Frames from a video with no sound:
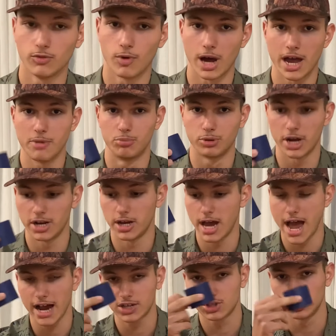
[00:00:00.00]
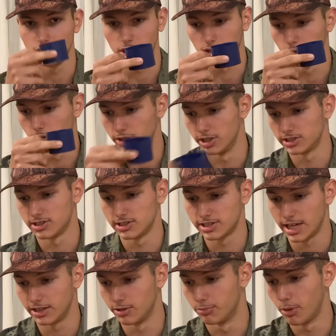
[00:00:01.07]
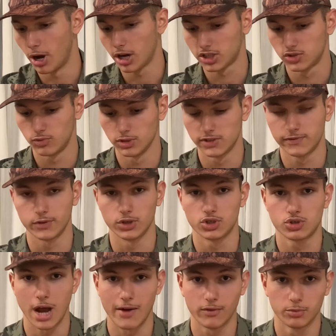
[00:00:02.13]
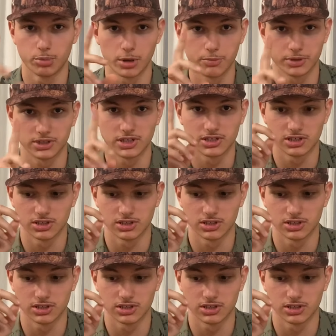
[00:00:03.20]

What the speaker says: why Beretta actually included this inside the box was for travel purposes,